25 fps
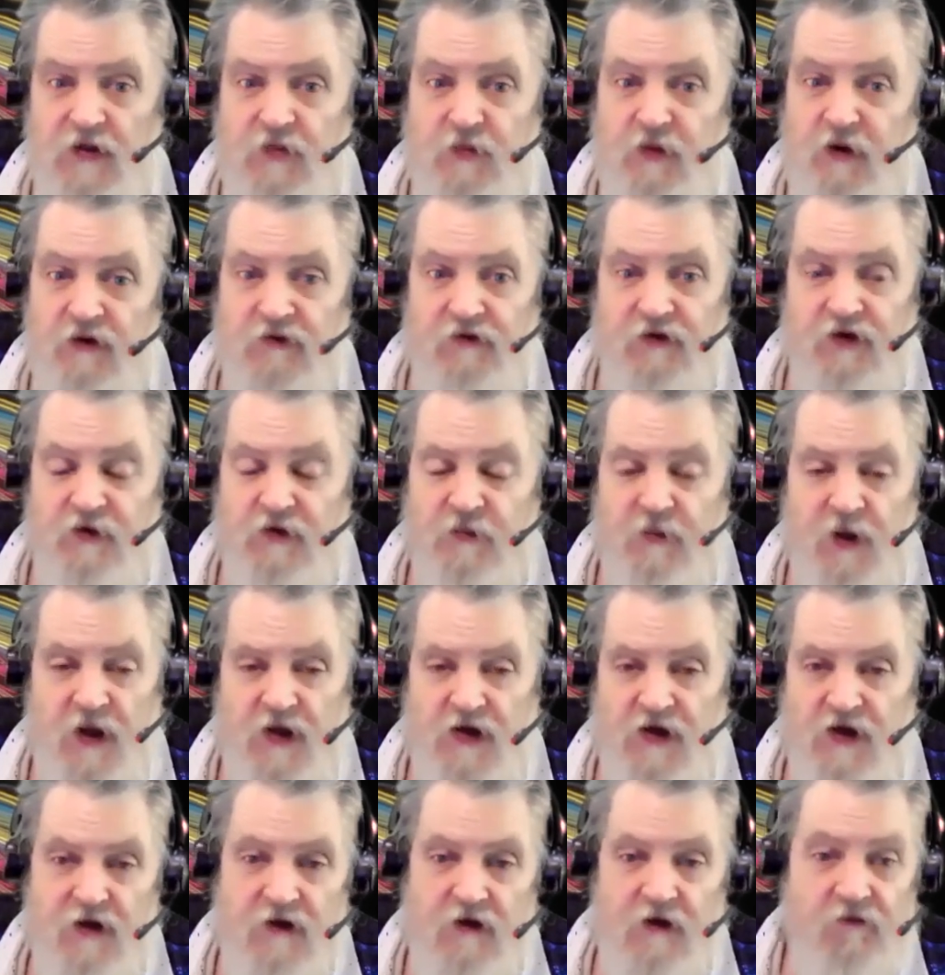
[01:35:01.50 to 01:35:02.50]
It's beautiful. It's
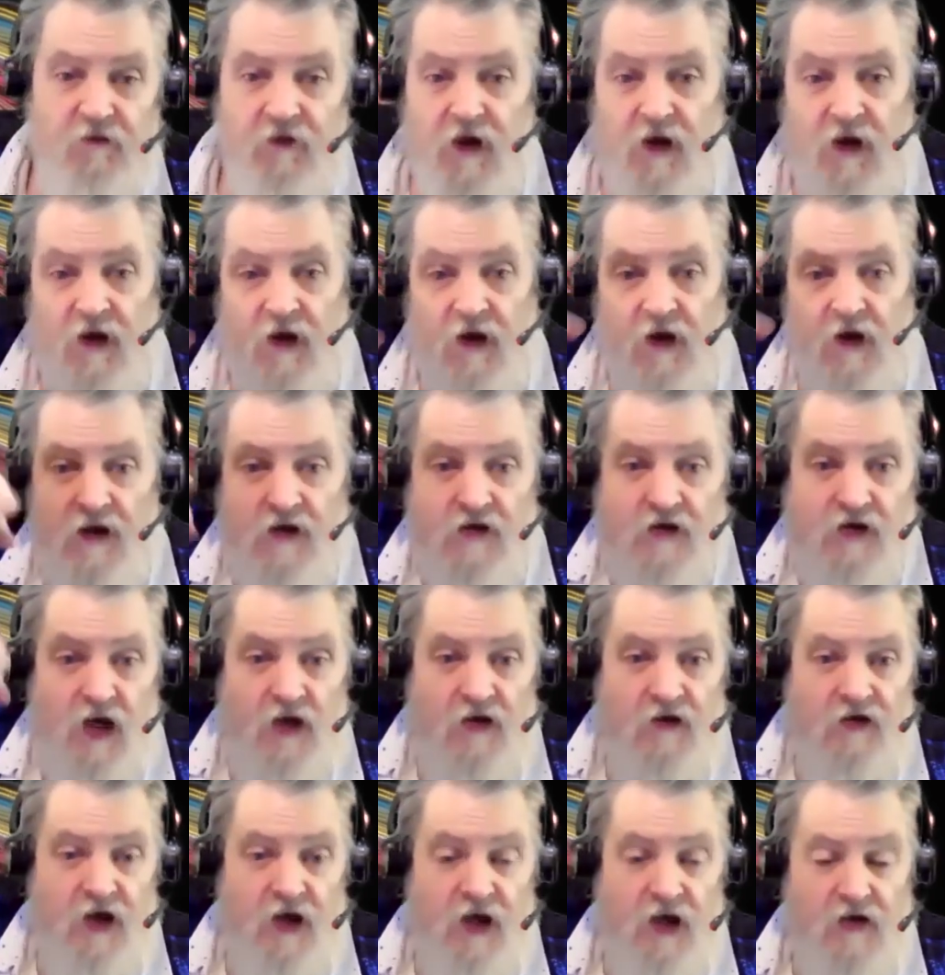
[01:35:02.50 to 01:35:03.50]
magical. Check.
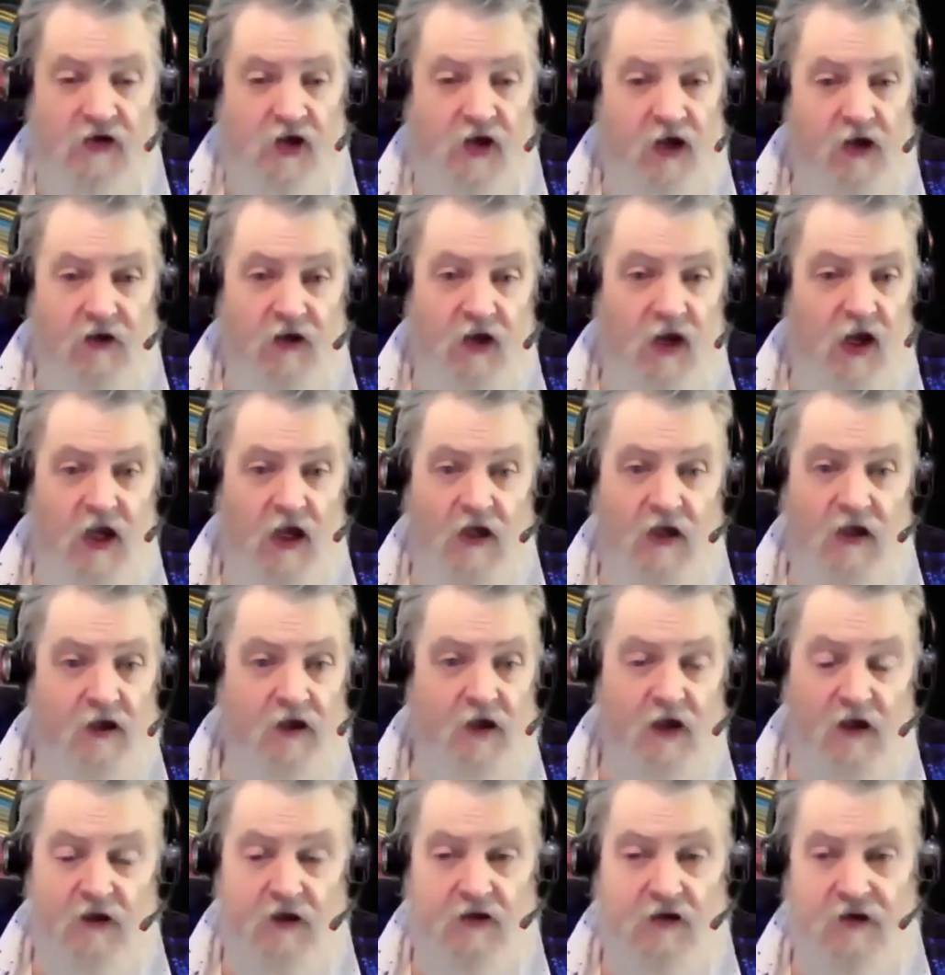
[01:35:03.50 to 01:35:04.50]
The lie
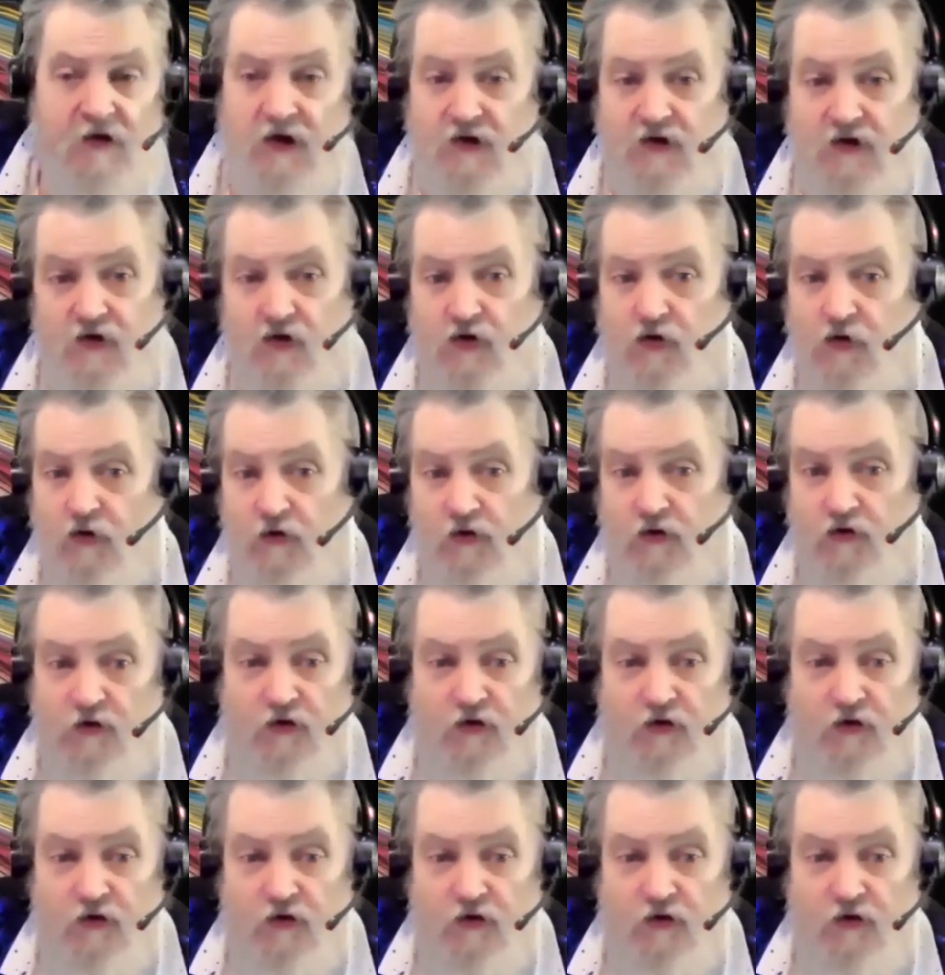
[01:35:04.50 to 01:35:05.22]
detector says truth.